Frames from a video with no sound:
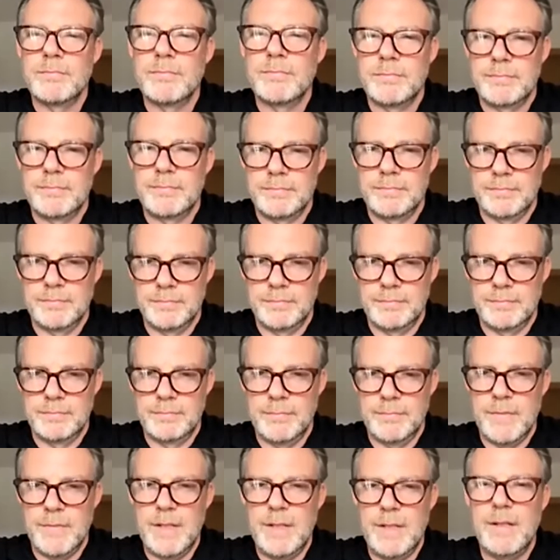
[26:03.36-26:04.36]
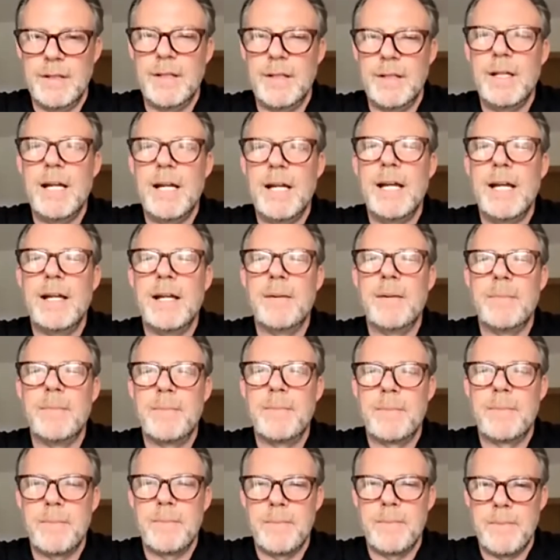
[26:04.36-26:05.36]

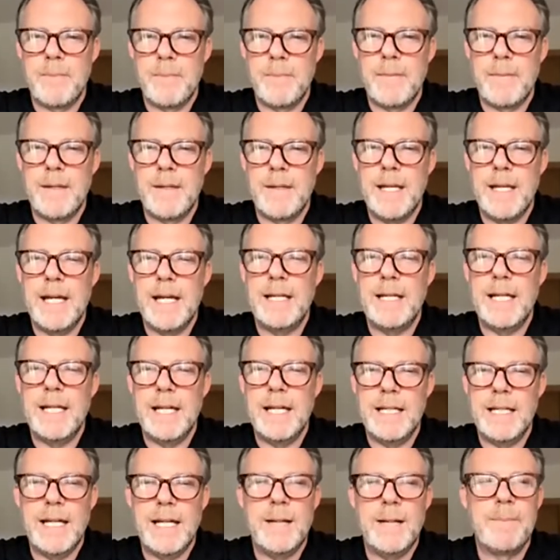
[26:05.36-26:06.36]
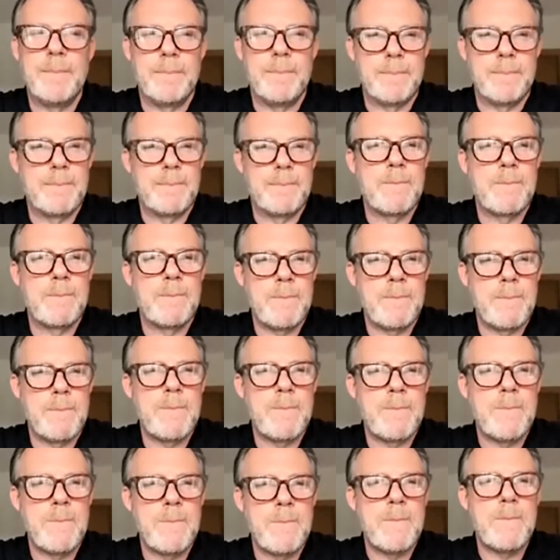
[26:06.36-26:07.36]

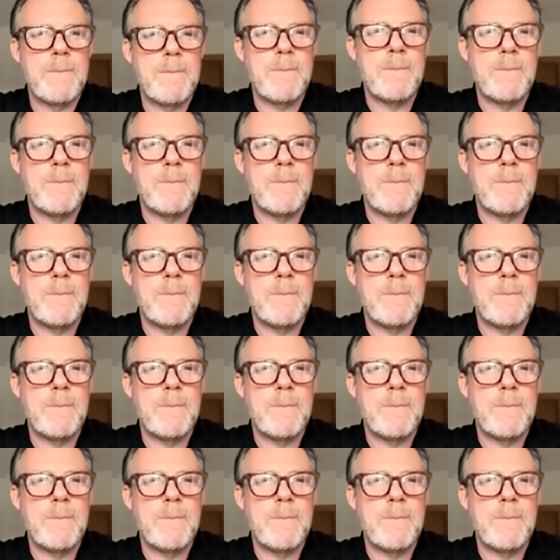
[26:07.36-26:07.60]
[no speech]